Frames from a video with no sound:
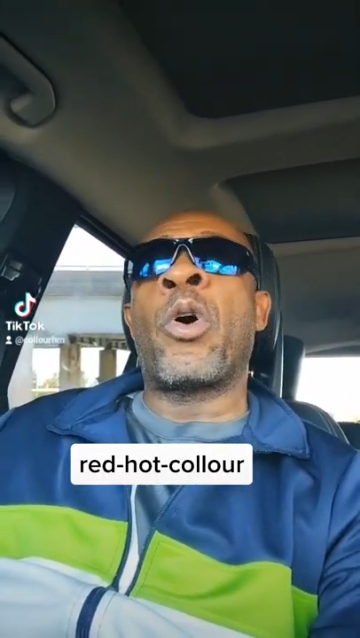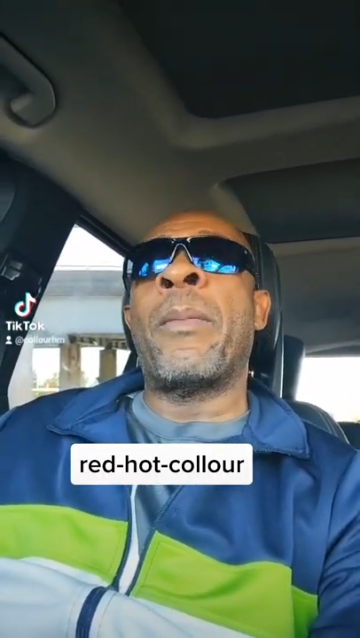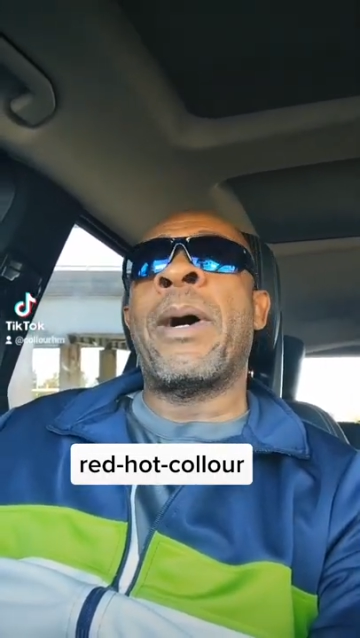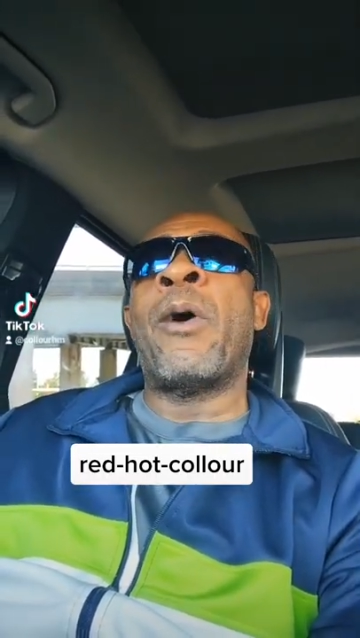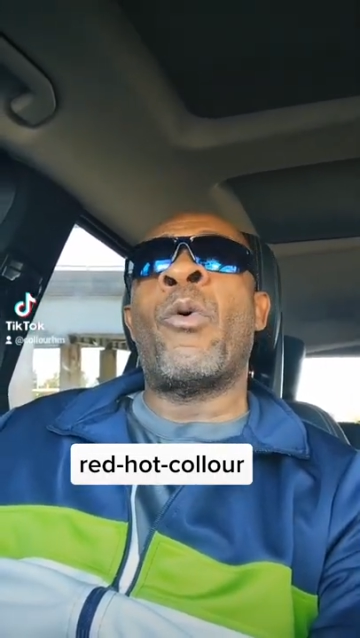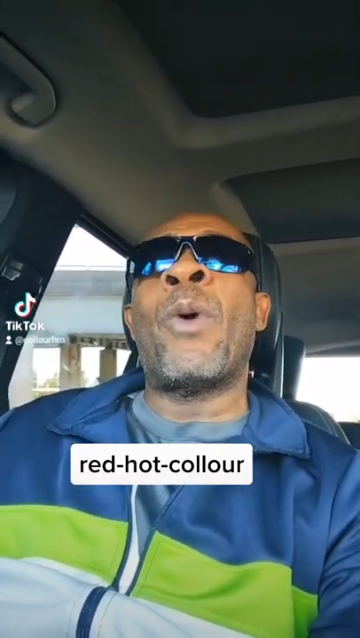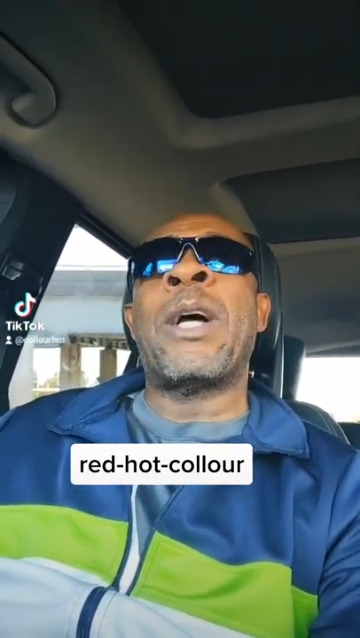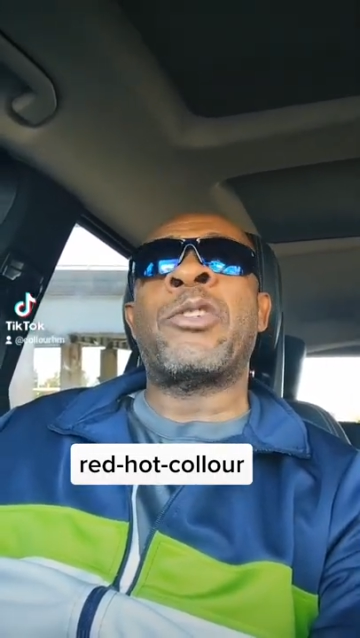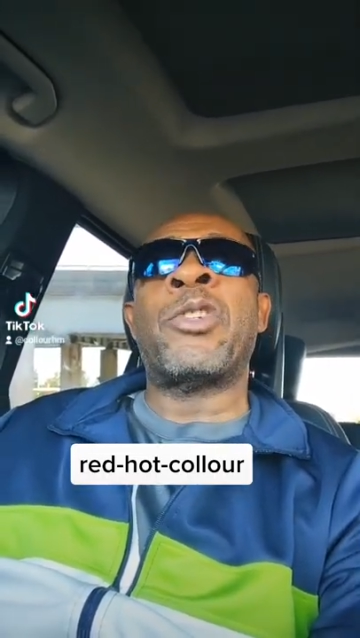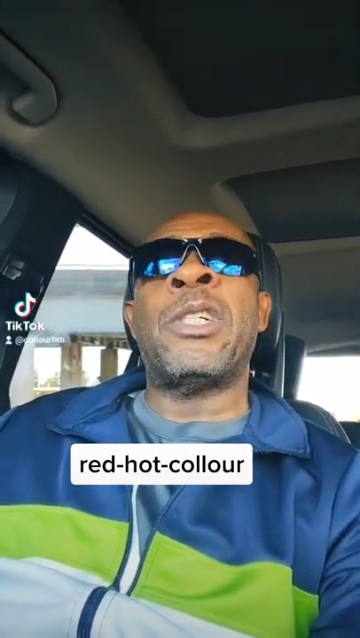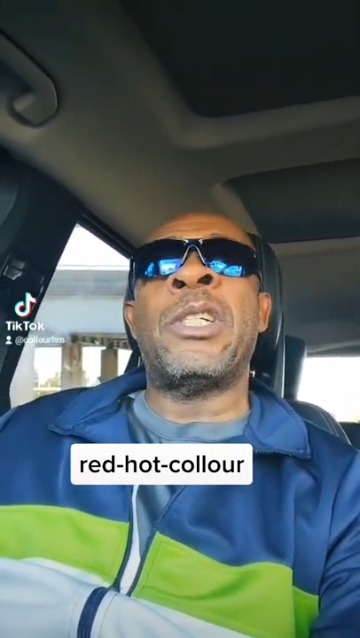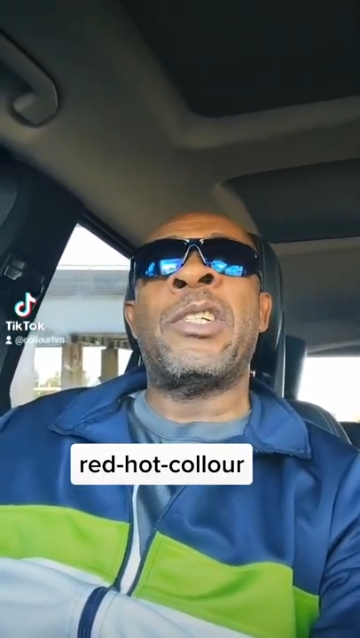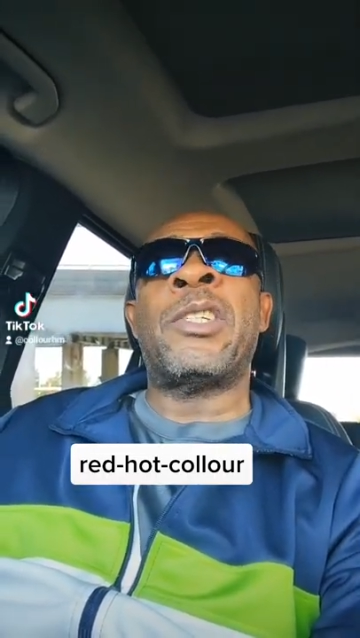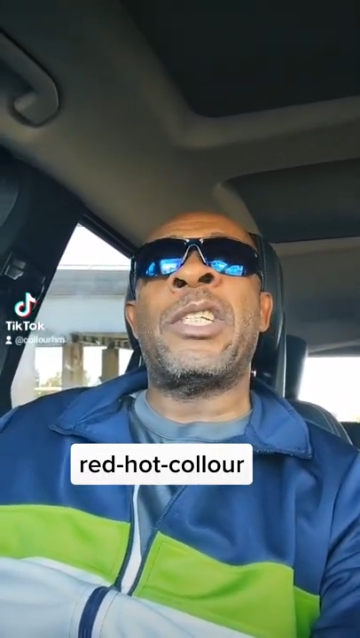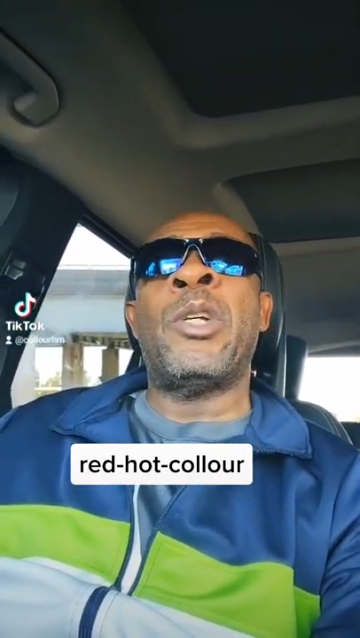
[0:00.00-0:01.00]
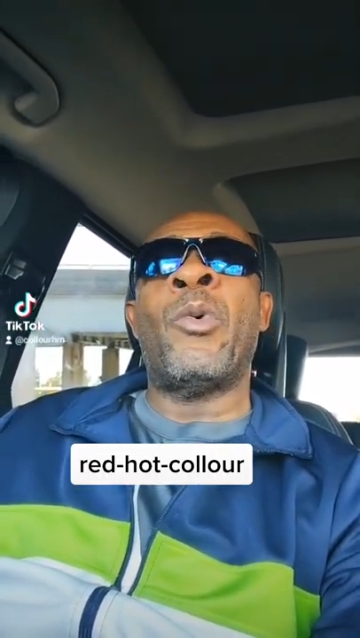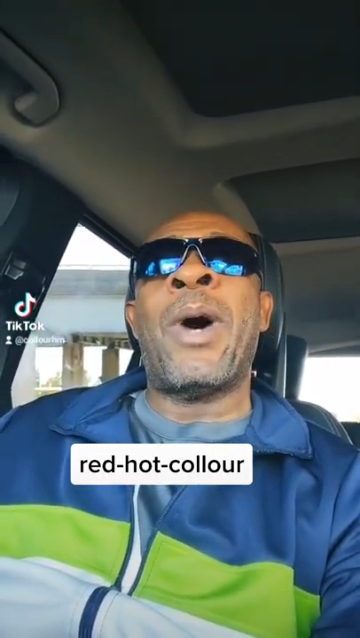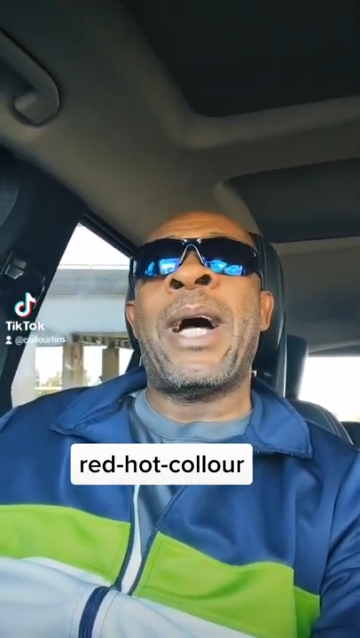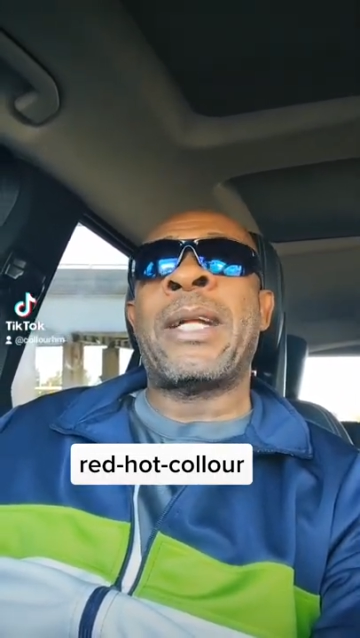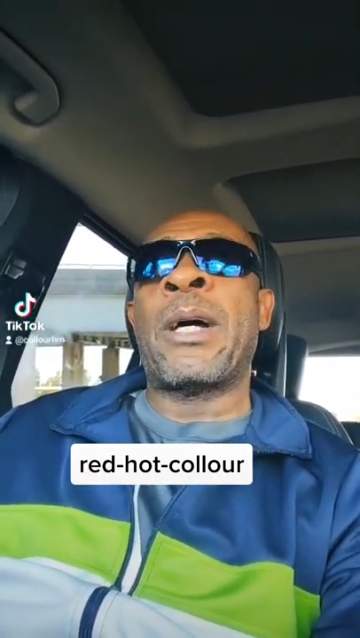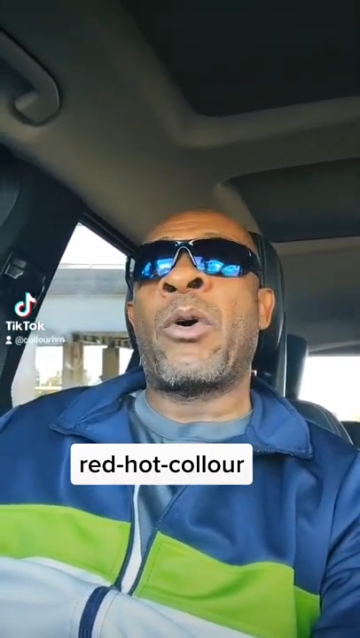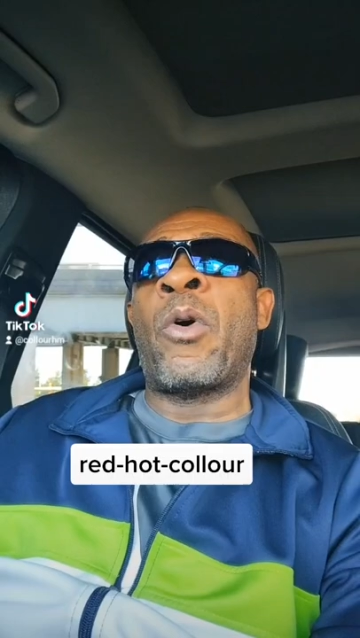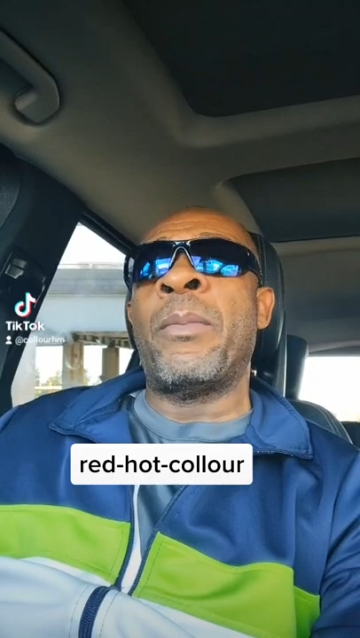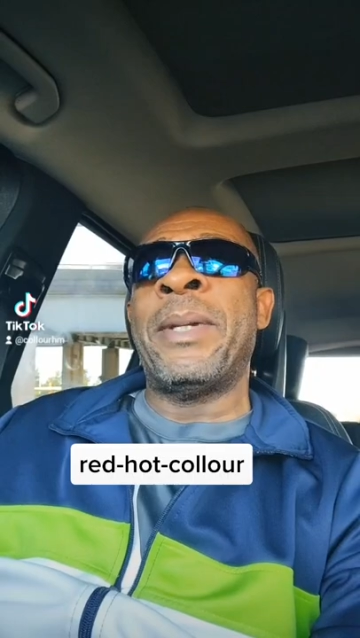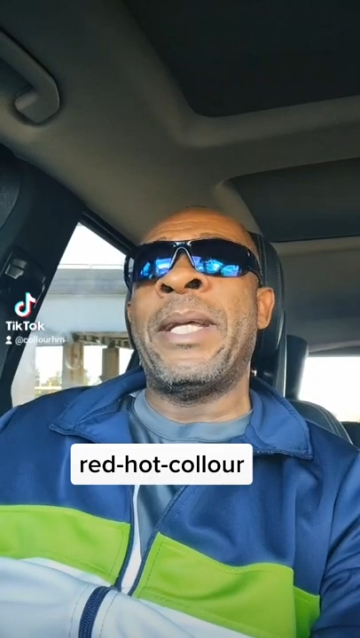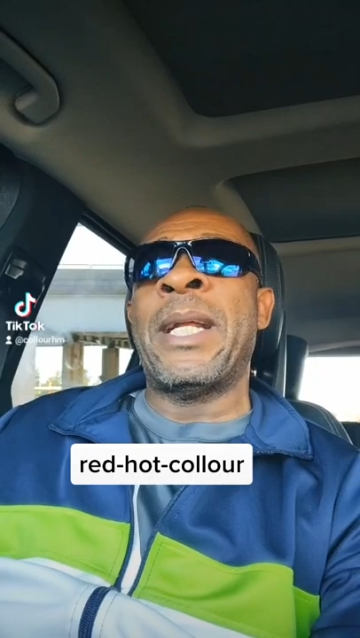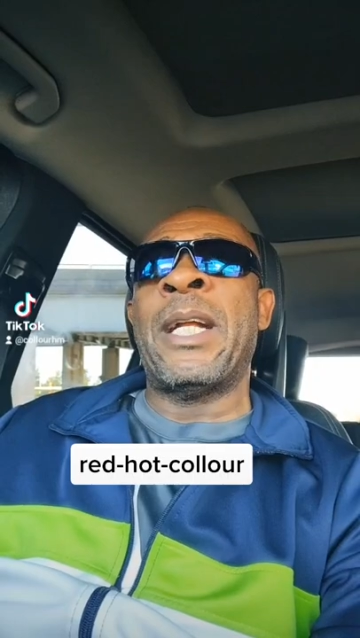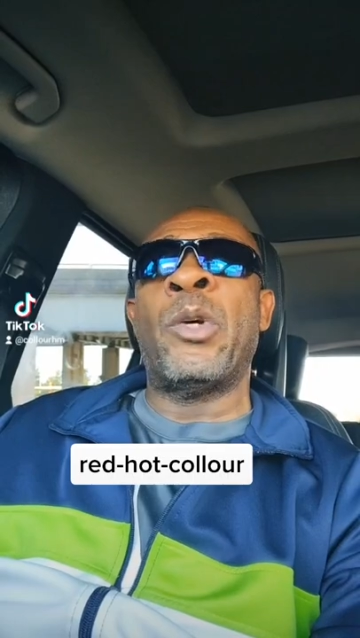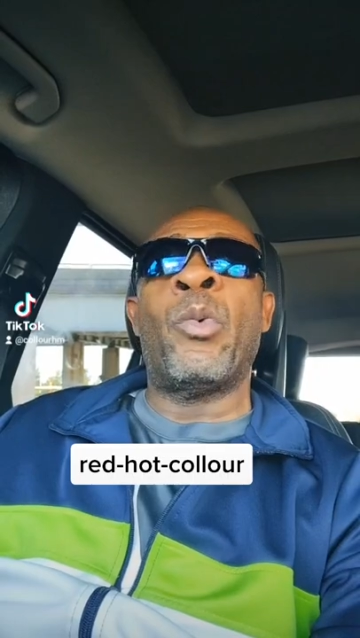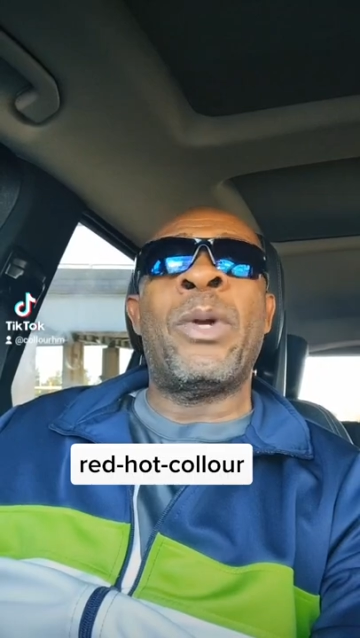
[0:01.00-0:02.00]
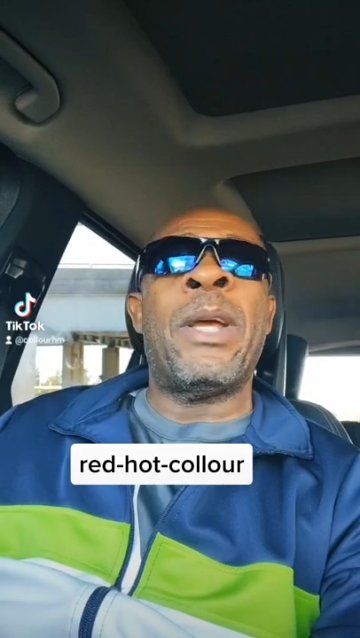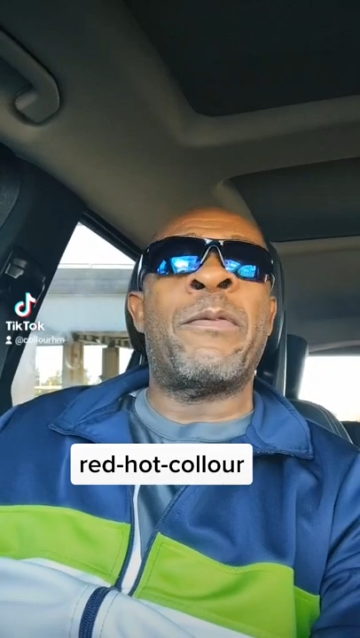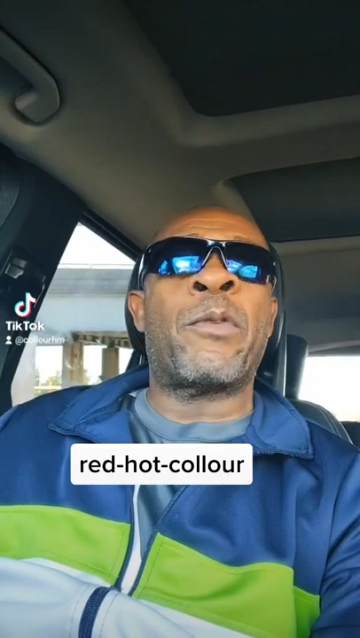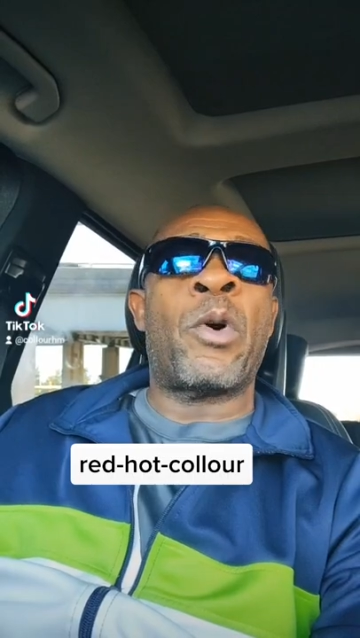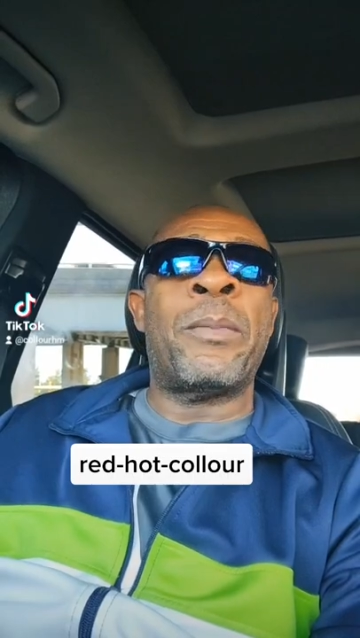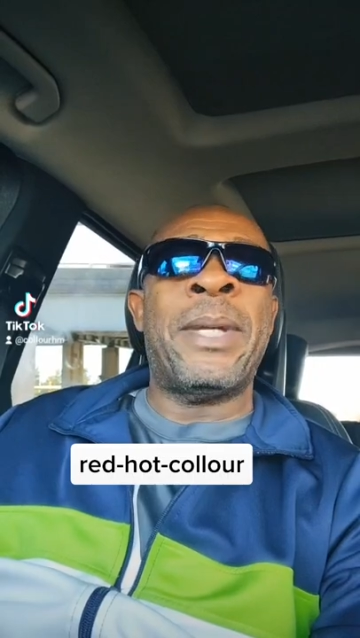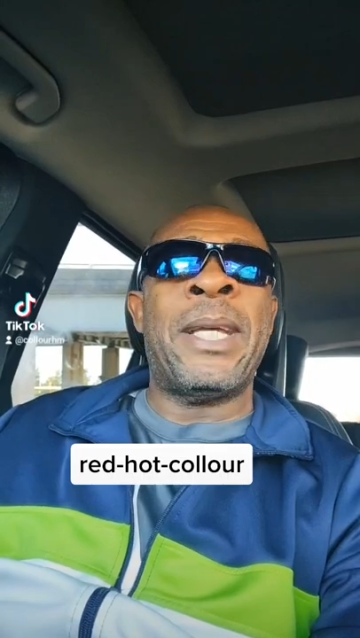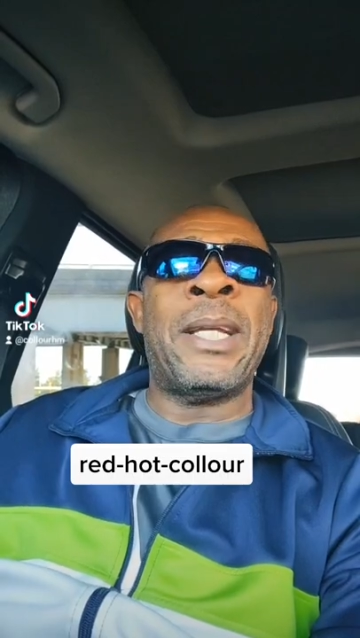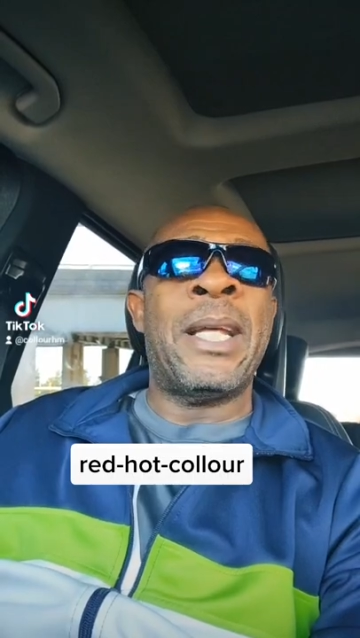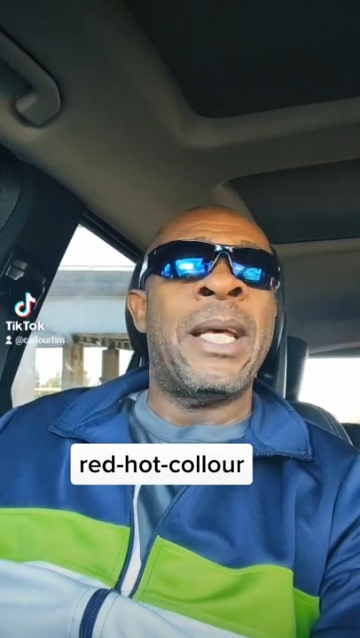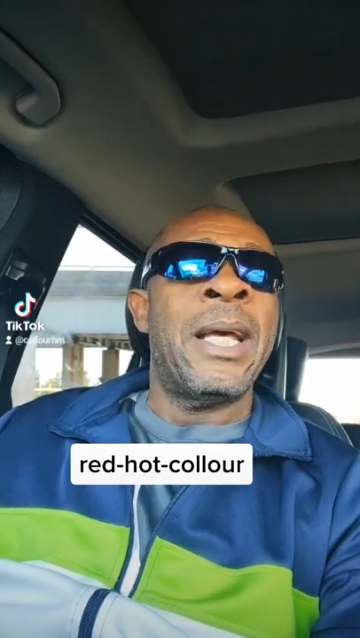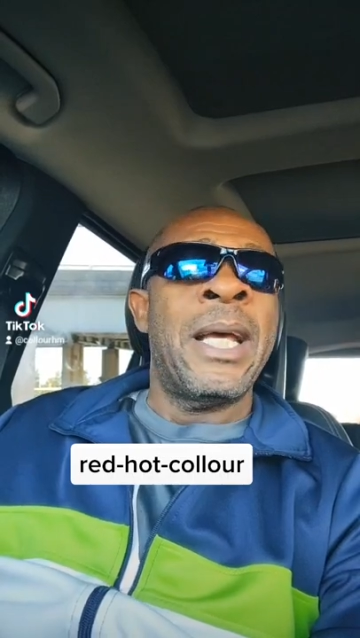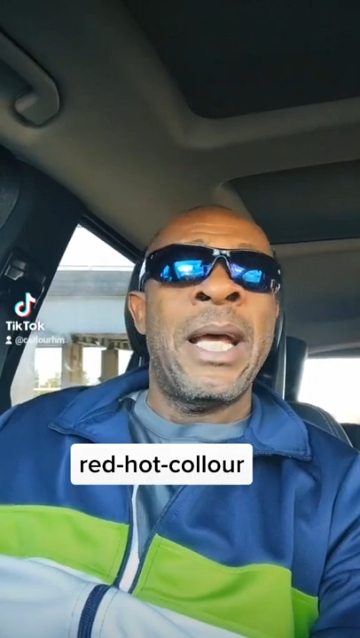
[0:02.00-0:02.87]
come and wash in the sea water come in and the wave come in